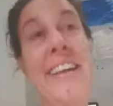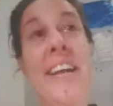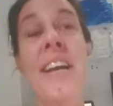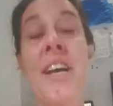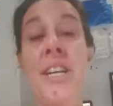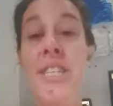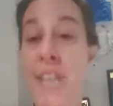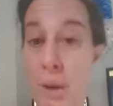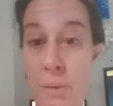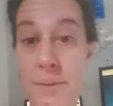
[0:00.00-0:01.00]

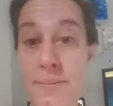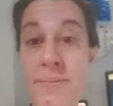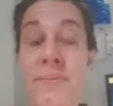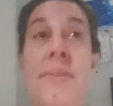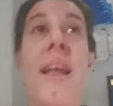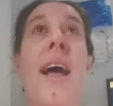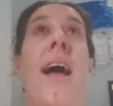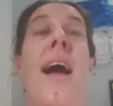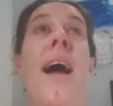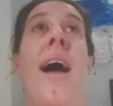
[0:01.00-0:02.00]
So,
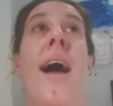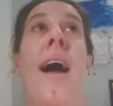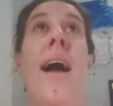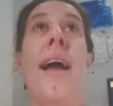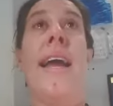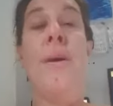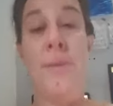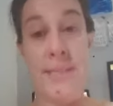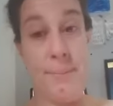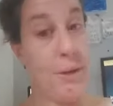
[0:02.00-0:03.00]
it was
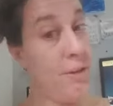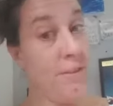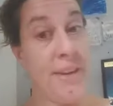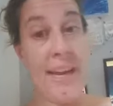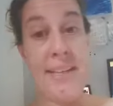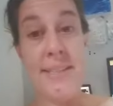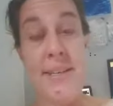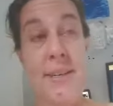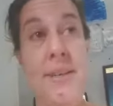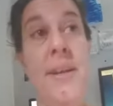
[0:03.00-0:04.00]
a beautiful night.
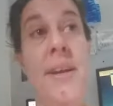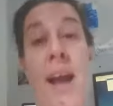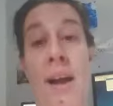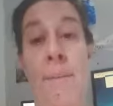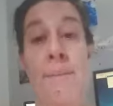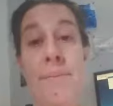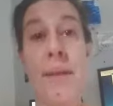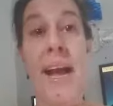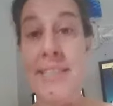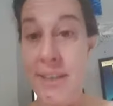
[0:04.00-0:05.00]

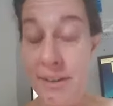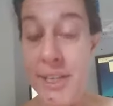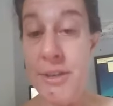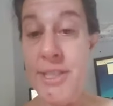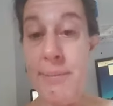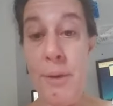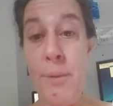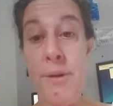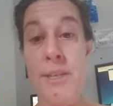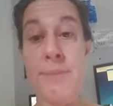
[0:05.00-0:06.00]
I started using my
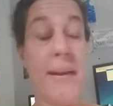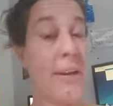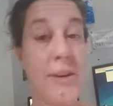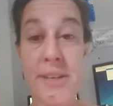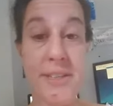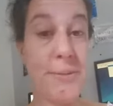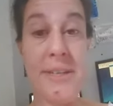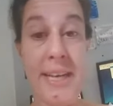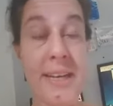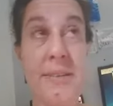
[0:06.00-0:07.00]
words, but I couldn't
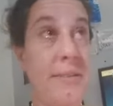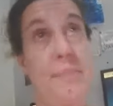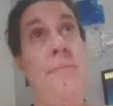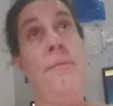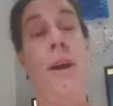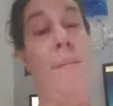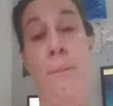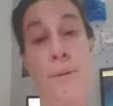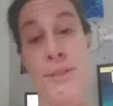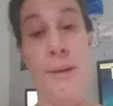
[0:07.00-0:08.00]
really come up
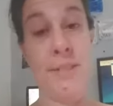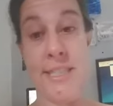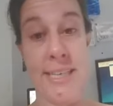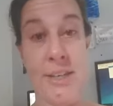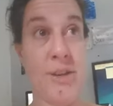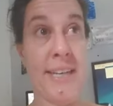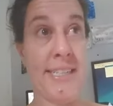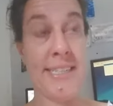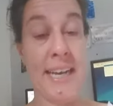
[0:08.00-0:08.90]
with, so I was just like trying to sing,